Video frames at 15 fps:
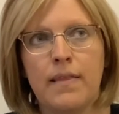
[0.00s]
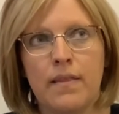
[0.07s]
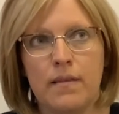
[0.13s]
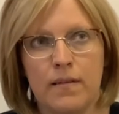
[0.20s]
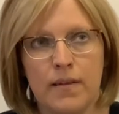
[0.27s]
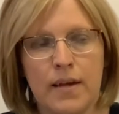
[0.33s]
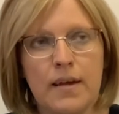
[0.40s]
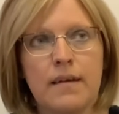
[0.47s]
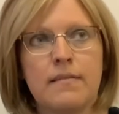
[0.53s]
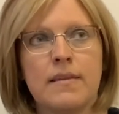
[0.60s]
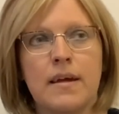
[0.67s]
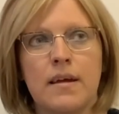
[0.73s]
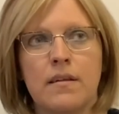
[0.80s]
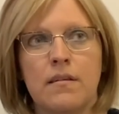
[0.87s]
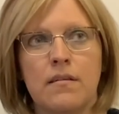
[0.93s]
Like I
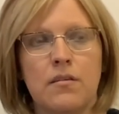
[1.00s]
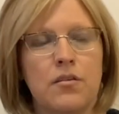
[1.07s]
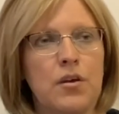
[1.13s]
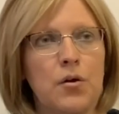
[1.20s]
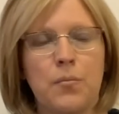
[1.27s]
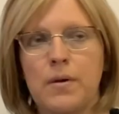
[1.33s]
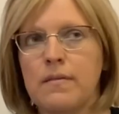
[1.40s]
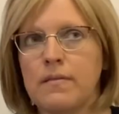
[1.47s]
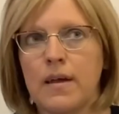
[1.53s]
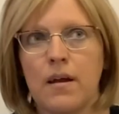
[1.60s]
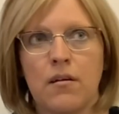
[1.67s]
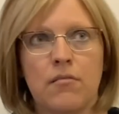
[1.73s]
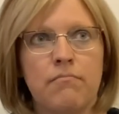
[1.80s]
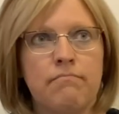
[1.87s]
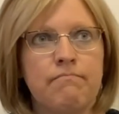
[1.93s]
said, don't be
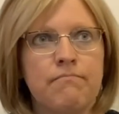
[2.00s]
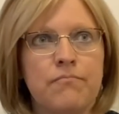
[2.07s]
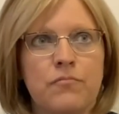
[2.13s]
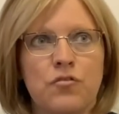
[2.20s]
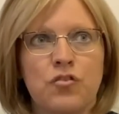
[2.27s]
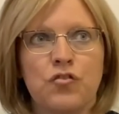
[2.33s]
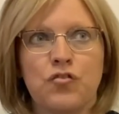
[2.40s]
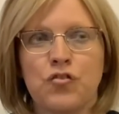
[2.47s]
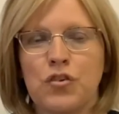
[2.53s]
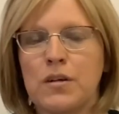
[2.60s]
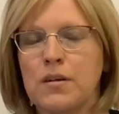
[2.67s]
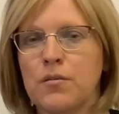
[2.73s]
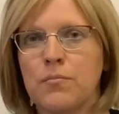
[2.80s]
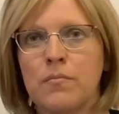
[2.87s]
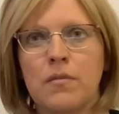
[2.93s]
scared. Just treat
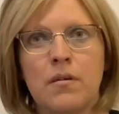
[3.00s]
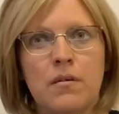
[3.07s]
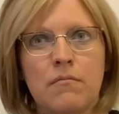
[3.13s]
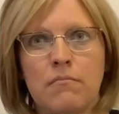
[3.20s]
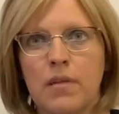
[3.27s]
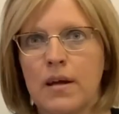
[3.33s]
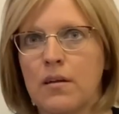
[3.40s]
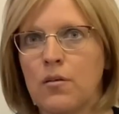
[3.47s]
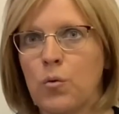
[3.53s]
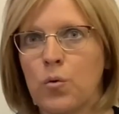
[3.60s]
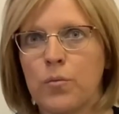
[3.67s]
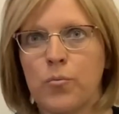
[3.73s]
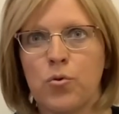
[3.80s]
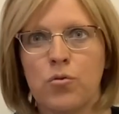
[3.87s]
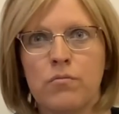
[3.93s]
them like
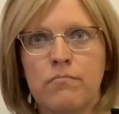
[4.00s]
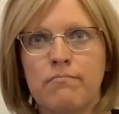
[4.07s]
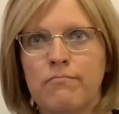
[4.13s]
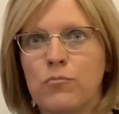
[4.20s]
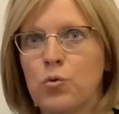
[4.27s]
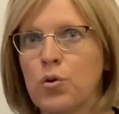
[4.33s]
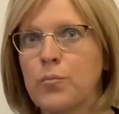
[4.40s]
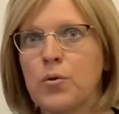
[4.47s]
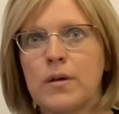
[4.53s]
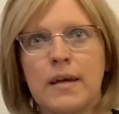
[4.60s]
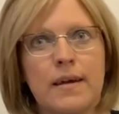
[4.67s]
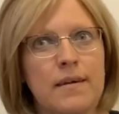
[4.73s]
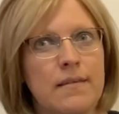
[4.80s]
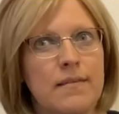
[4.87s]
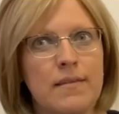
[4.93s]
normal
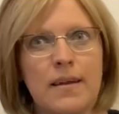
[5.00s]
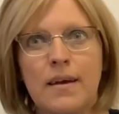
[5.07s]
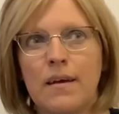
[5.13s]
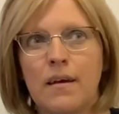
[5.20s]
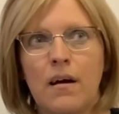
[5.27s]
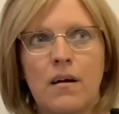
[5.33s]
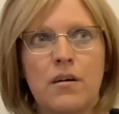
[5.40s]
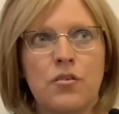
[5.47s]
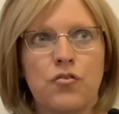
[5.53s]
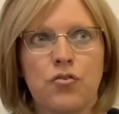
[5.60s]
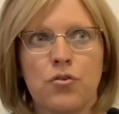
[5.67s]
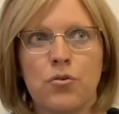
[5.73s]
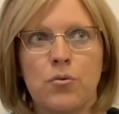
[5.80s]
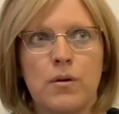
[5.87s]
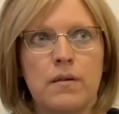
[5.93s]
kids.
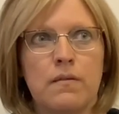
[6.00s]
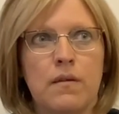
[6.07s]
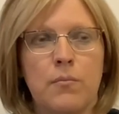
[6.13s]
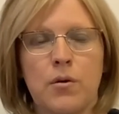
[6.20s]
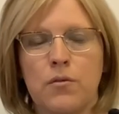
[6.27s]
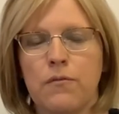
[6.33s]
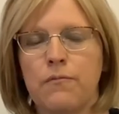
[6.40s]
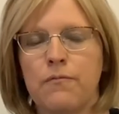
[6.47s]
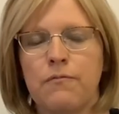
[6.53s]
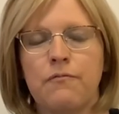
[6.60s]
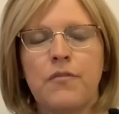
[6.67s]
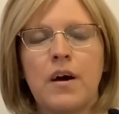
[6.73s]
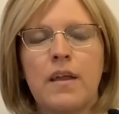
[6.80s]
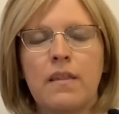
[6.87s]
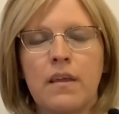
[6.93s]
Drew is the most
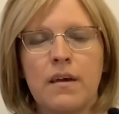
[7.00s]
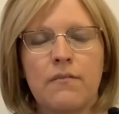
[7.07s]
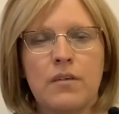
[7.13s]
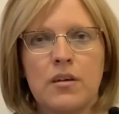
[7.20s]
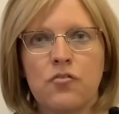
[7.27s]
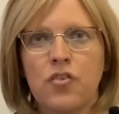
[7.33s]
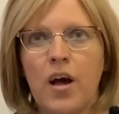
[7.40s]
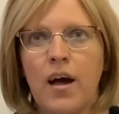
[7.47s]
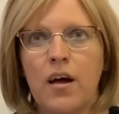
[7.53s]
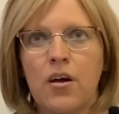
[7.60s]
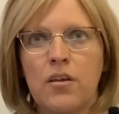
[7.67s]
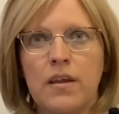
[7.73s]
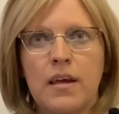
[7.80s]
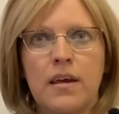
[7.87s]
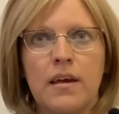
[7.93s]
fun-loving child.
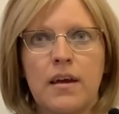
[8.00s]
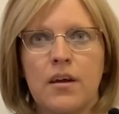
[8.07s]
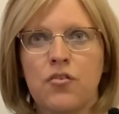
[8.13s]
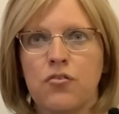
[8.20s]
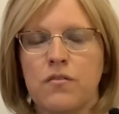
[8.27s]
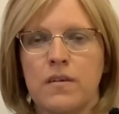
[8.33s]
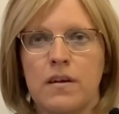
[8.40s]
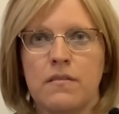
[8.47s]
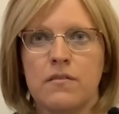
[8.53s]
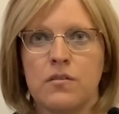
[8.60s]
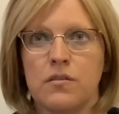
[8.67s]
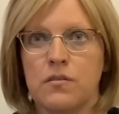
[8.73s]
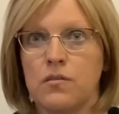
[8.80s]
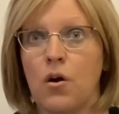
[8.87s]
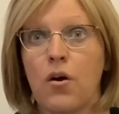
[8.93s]
He understands
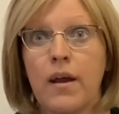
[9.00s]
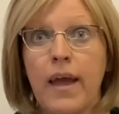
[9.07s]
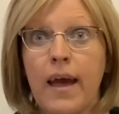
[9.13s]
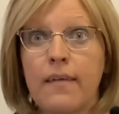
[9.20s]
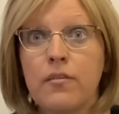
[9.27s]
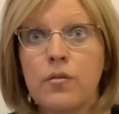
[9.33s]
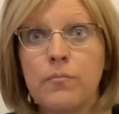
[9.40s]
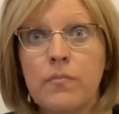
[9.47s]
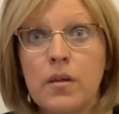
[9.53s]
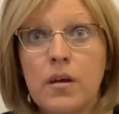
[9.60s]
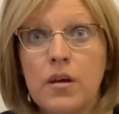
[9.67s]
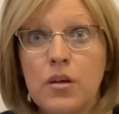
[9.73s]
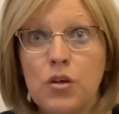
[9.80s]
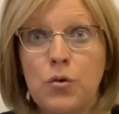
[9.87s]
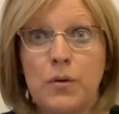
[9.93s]
sarcasm.
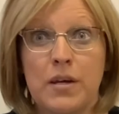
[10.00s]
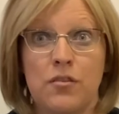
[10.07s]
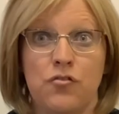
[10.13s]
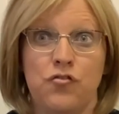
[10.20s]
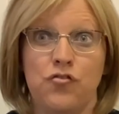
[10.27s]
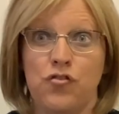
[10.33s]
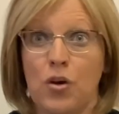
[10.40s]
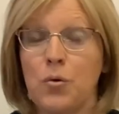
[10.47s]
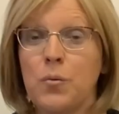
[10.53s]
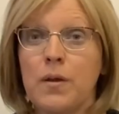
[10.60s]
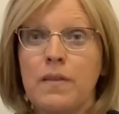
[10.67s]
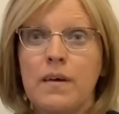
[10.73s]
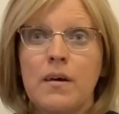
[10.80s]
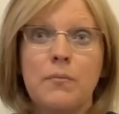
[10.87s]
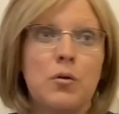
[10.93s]
You can joke with
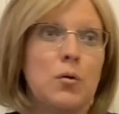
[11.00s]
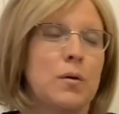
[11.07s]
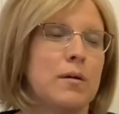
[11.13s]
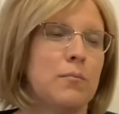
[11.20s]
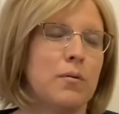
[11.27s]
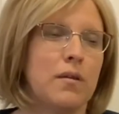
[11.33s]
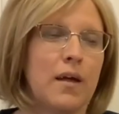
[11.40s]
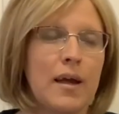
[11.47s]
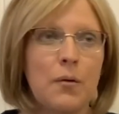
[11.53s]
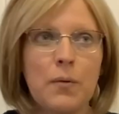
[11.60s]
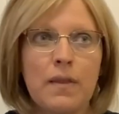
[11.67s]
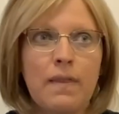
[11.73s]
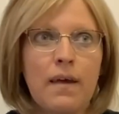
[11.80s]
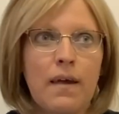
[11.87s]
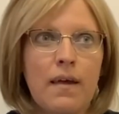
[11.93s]
him. You can play with
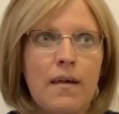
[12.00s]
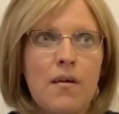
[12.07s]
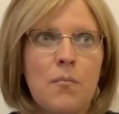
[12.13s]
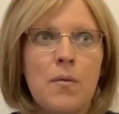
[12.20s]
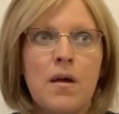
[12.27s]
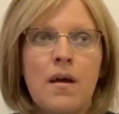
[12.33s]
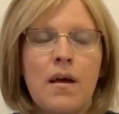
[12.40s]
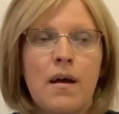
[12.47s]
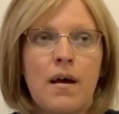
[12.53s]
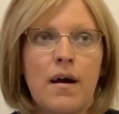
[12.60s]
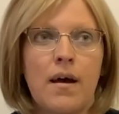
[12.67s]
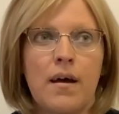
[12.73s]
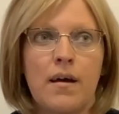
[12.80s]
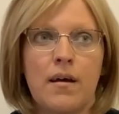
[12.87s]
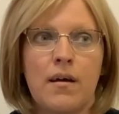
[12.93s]
him.
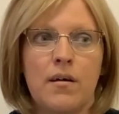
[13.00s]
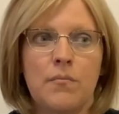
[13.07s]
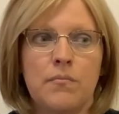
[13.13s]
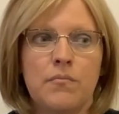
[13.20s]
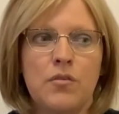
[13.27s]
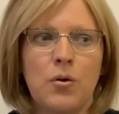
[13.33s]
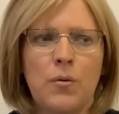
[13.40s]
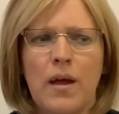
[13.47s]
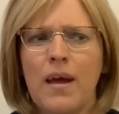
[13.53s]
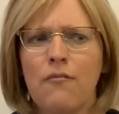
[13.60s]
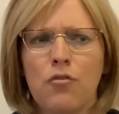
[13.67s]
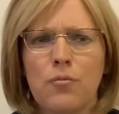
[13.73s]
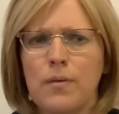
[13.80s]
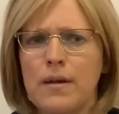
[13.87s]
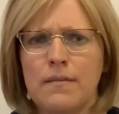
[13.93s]
don't
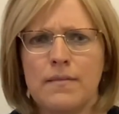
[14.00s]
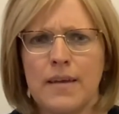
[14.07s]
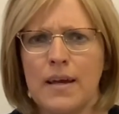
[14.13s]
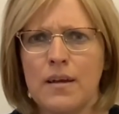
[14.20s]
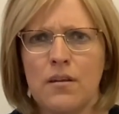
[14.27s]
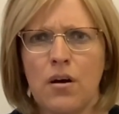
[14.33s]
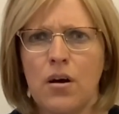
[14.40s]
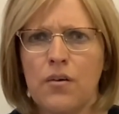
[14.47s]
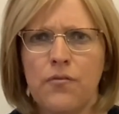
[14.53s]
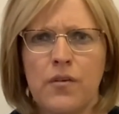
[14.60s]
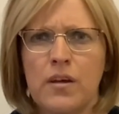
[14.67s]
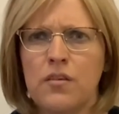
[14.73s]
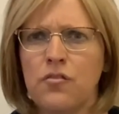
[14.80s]
ever be standoffish.